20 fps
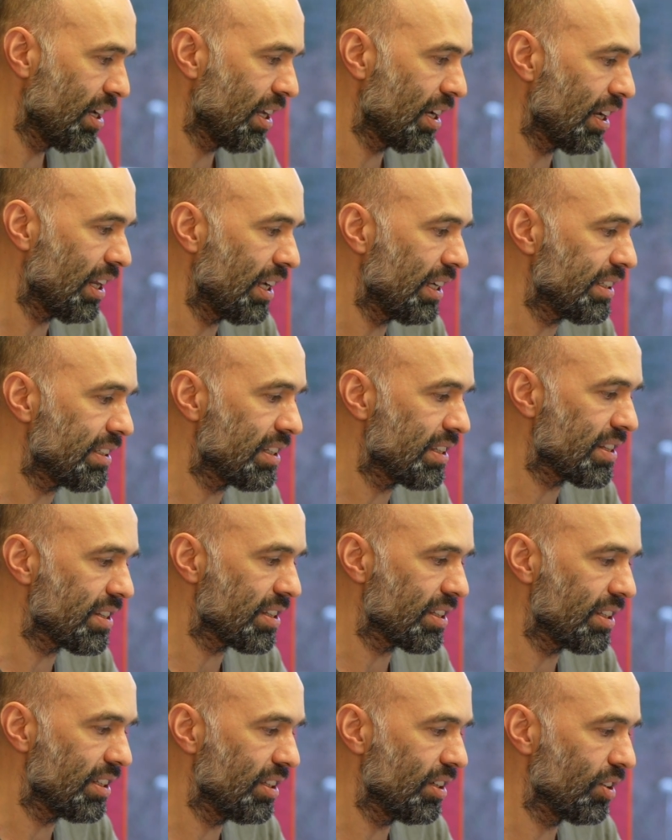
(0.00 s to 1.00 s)

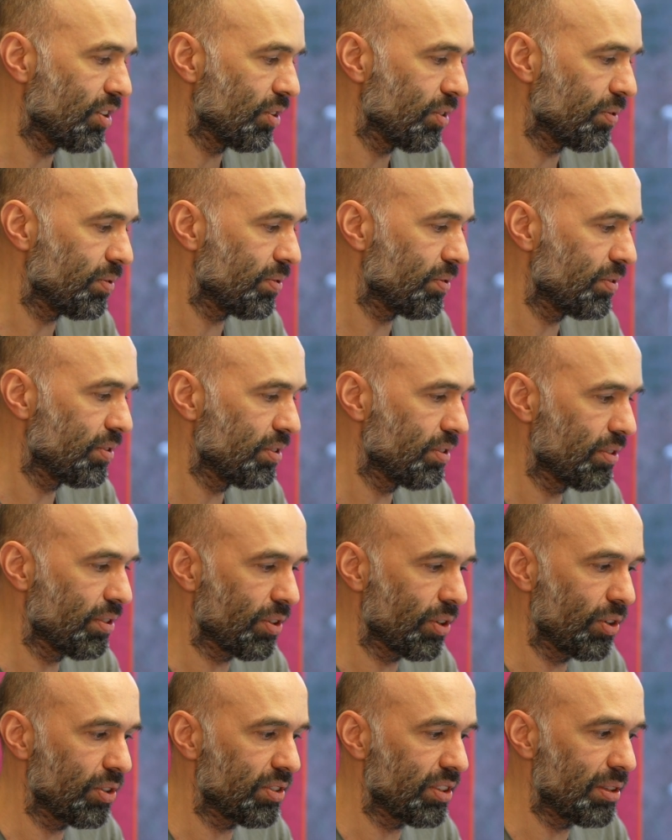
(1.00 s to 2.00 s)
latency of
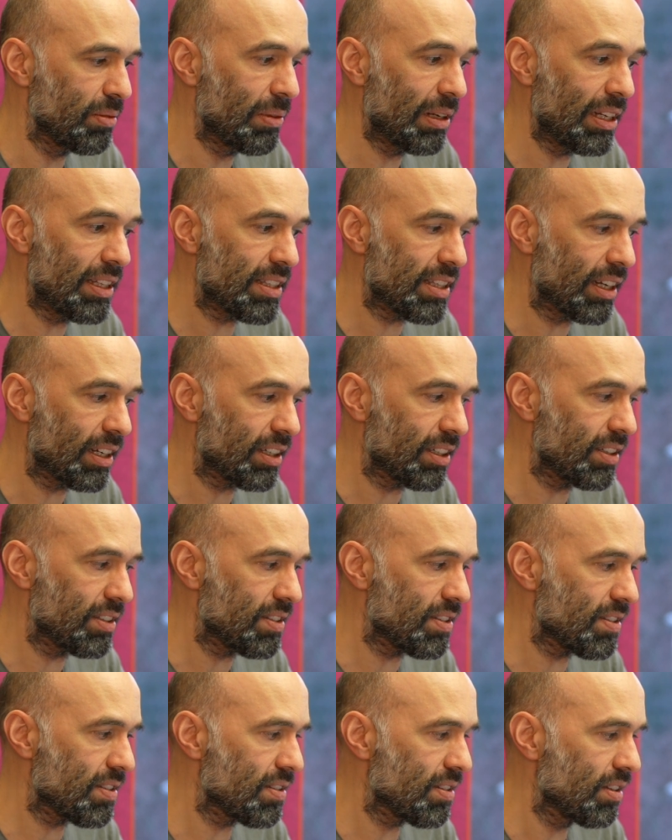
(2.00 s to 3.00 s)
13
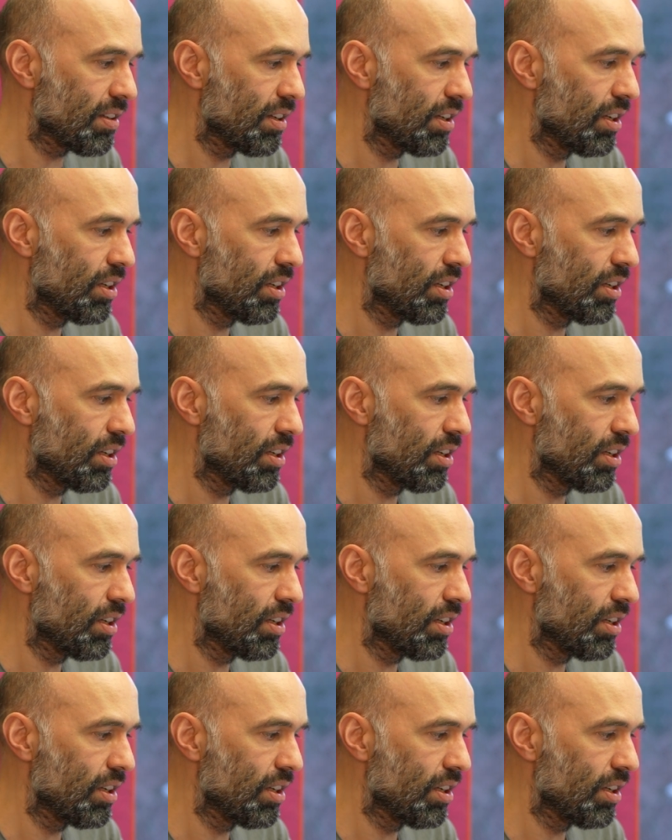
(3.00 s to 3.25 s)
milliseconds